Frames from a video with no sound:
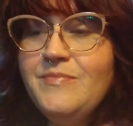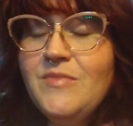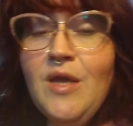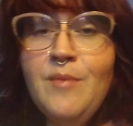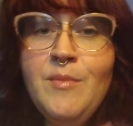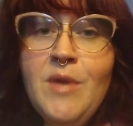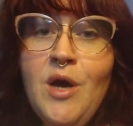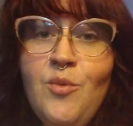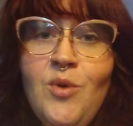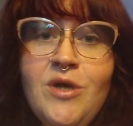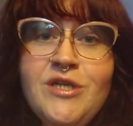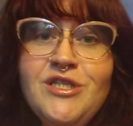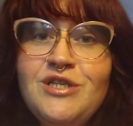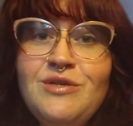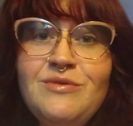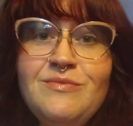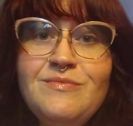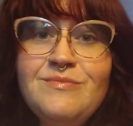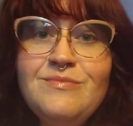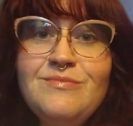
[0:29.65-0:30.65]
am not
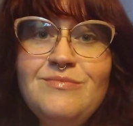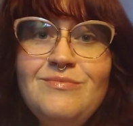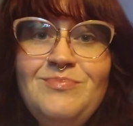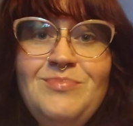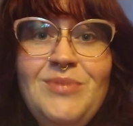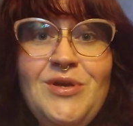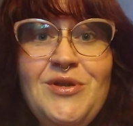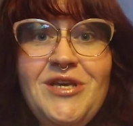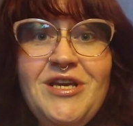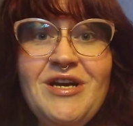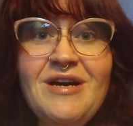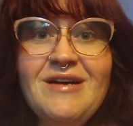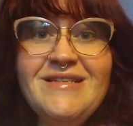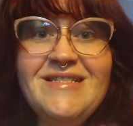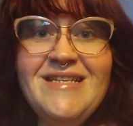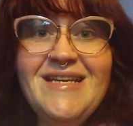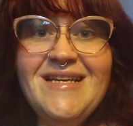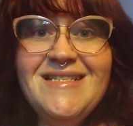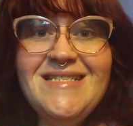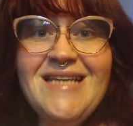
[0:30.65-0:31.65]
watching beauty
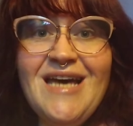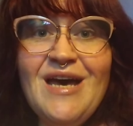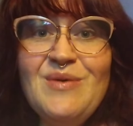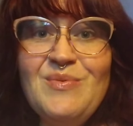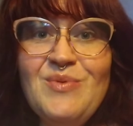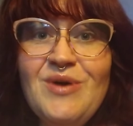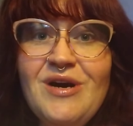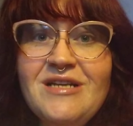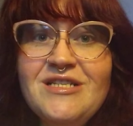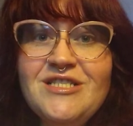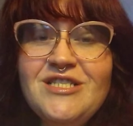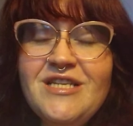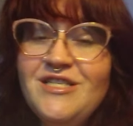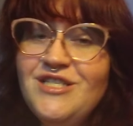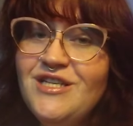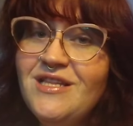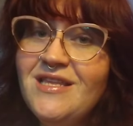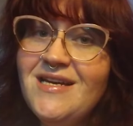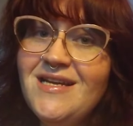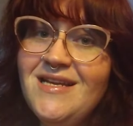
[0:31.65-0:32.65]
content. I watched
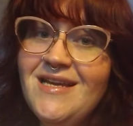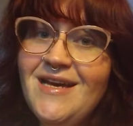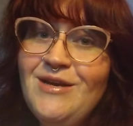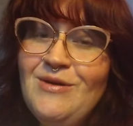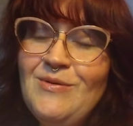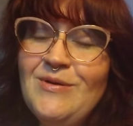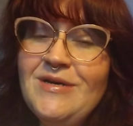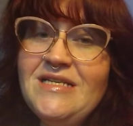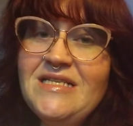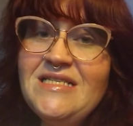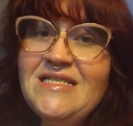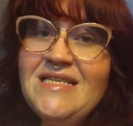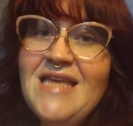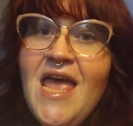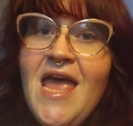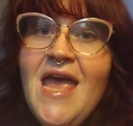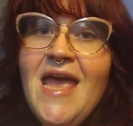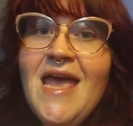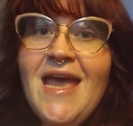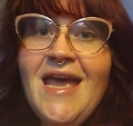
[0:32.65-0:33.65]
Angelica Nyquist
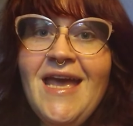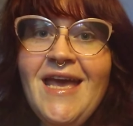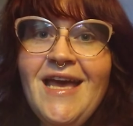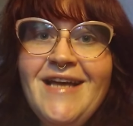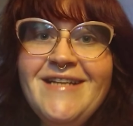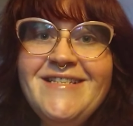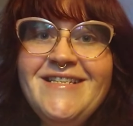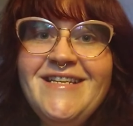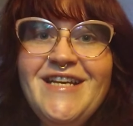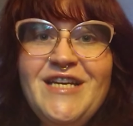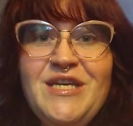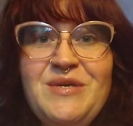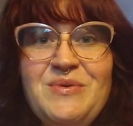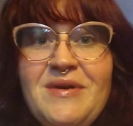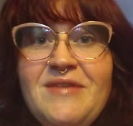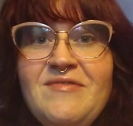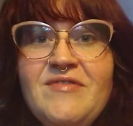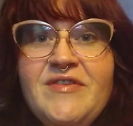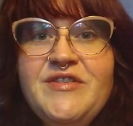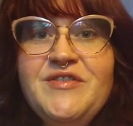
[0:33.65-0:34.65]
and Nikki
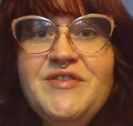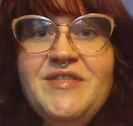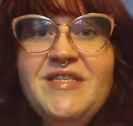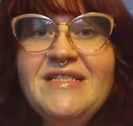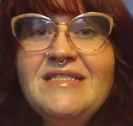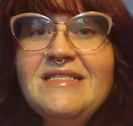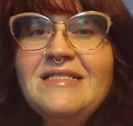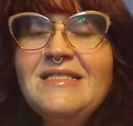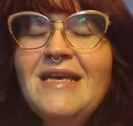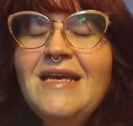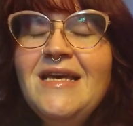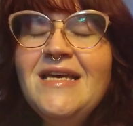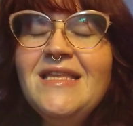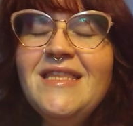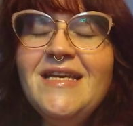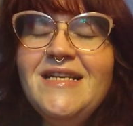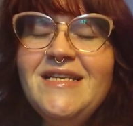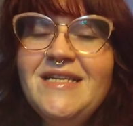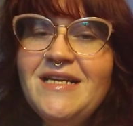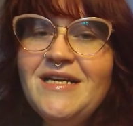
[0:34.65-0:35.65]
Raven do this.
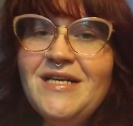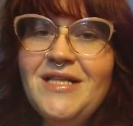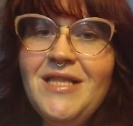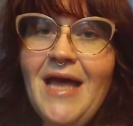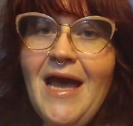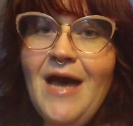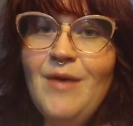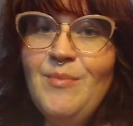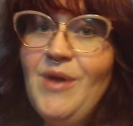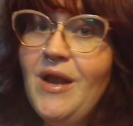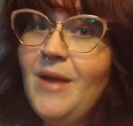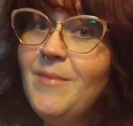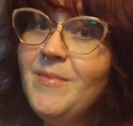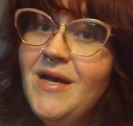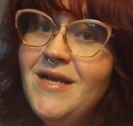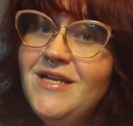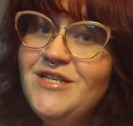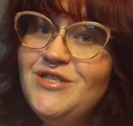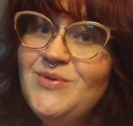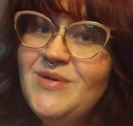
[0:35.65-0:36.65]
They did a collab, but I'm
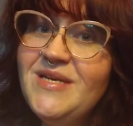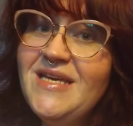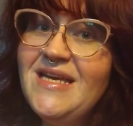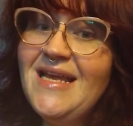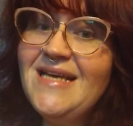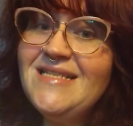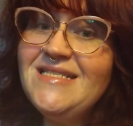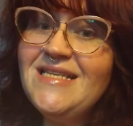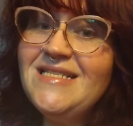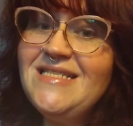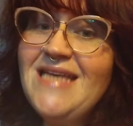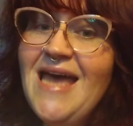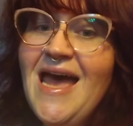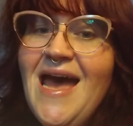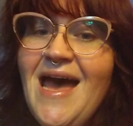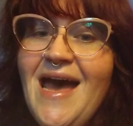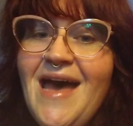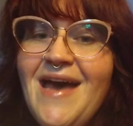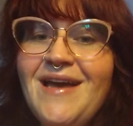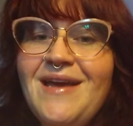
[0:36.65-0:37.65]
kind of doing it as a
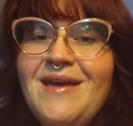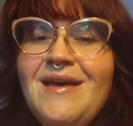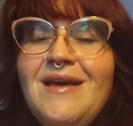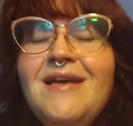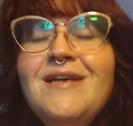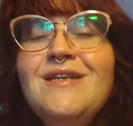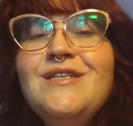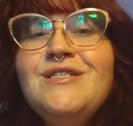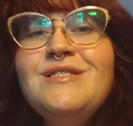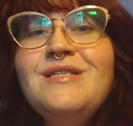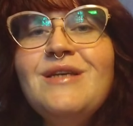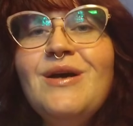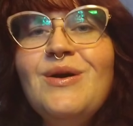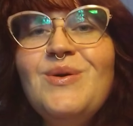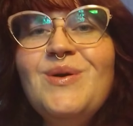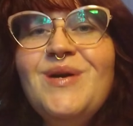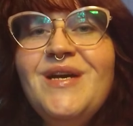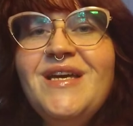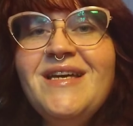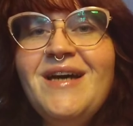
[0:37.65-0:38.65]
tag.
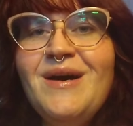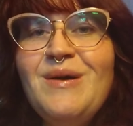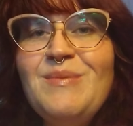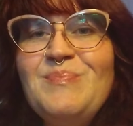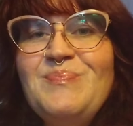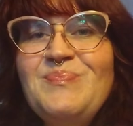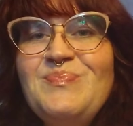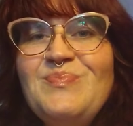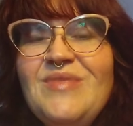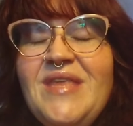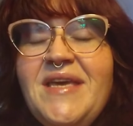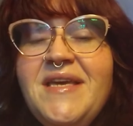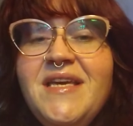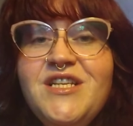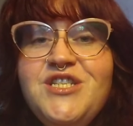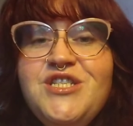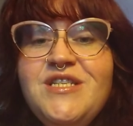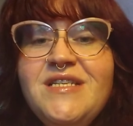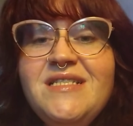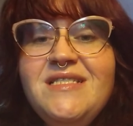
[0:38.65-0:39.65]
So um, they
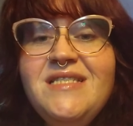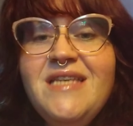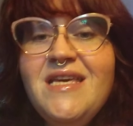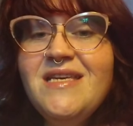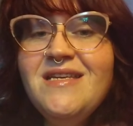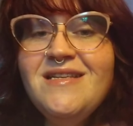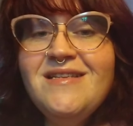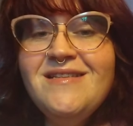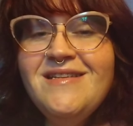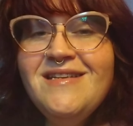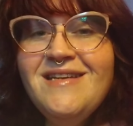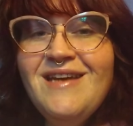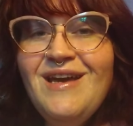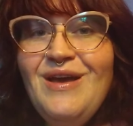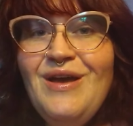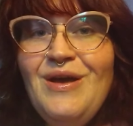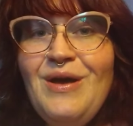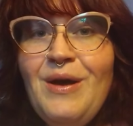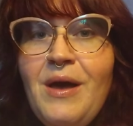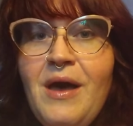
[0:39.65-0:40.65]
each did 10,
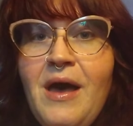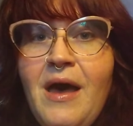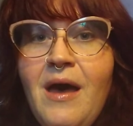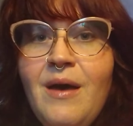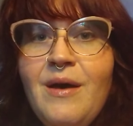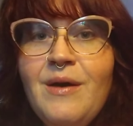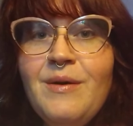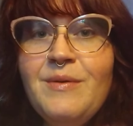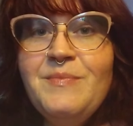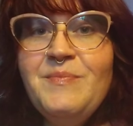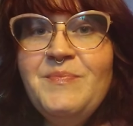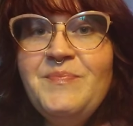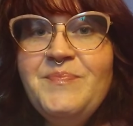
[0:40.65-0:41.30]
uh,